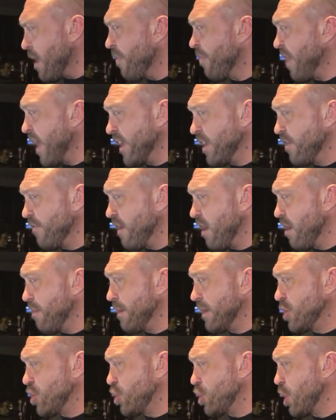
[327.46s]
Thank you very
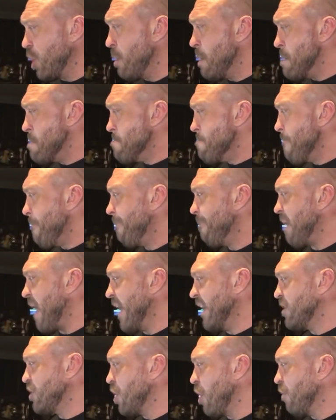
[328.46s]
much, Joe.
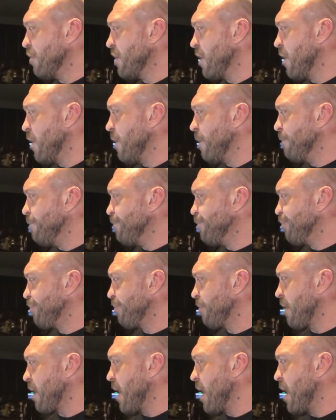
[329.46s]
I don't know
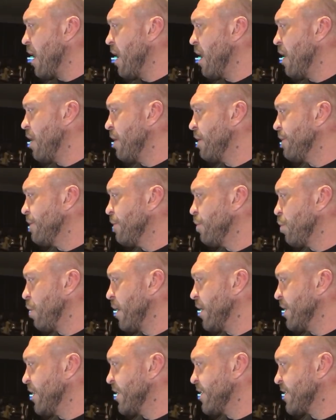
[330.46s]

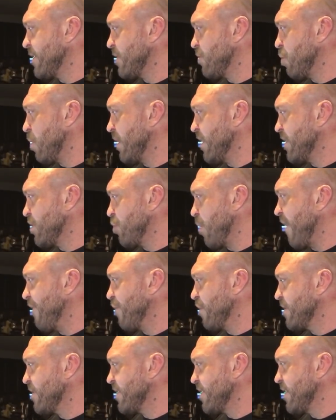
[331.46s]
what this one is
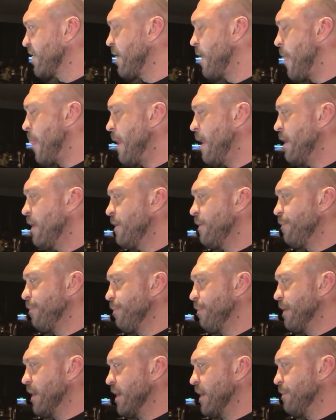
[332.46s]
referencing,
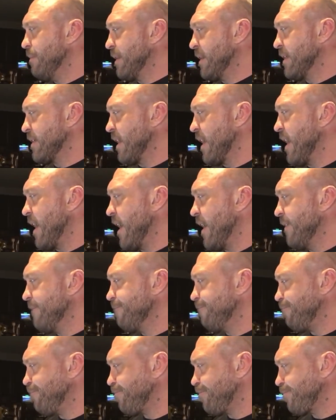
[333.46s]
because I had
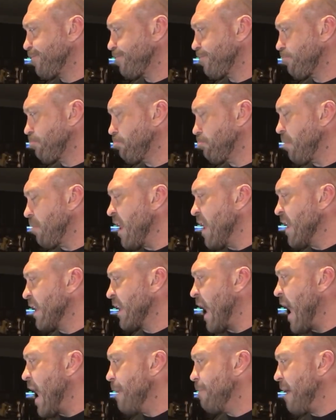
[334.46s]

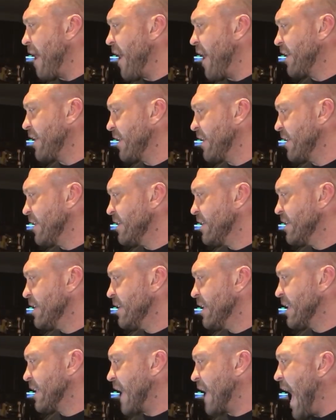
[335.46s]

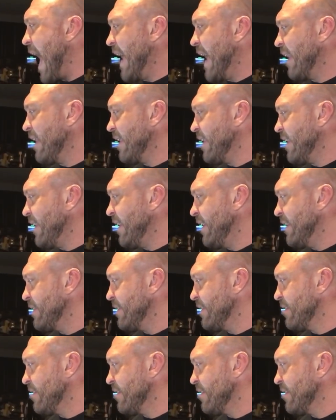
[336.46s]
Kylie,